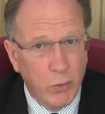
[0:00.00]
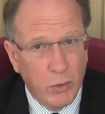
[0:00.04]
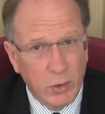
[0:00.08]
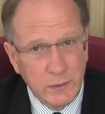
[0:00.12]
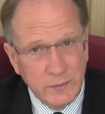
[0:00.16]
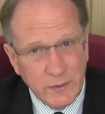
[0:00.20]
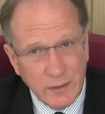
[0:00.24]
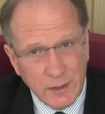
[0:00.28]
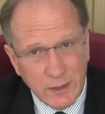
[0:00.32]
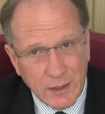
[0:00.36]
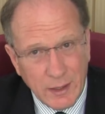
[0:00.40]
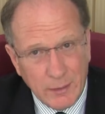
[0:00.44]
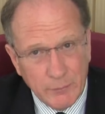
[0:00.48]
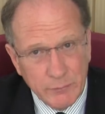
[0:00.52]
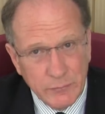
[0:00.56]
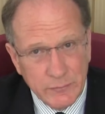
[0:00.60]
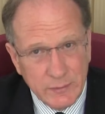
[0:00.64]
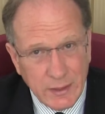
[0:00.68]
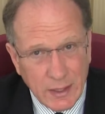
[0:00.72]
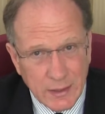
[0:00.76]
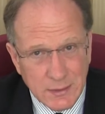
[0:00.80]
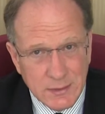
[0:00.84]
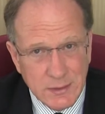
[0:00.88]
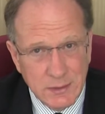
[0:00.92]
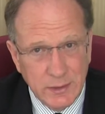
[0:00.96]
What income
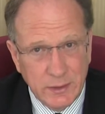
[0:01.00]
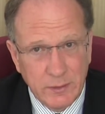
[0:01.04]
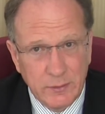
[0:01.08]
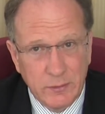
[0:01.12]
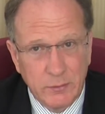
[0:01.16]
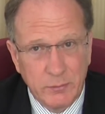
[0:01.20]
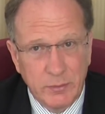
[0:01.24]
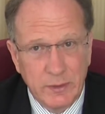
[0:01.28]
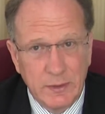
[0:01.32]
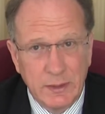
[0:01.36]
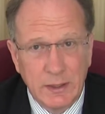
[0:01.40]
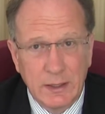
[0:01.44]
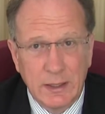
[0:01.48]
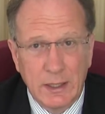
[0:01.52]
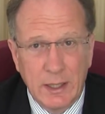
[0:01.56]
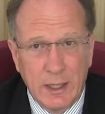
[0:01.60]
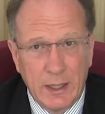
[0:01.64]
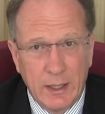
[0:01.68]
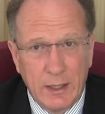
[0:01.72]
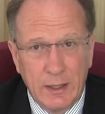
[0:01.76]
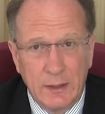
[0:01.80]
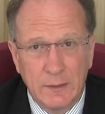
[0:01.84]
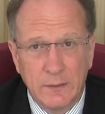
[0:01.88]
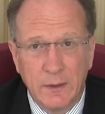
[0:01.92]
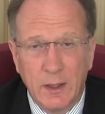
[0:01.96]
does need to be
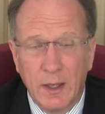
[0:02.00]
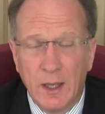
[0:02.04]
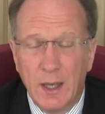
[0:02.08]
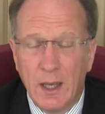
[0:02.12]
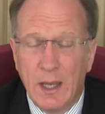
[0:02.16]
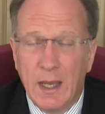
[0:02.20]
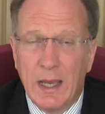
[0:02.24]
declared?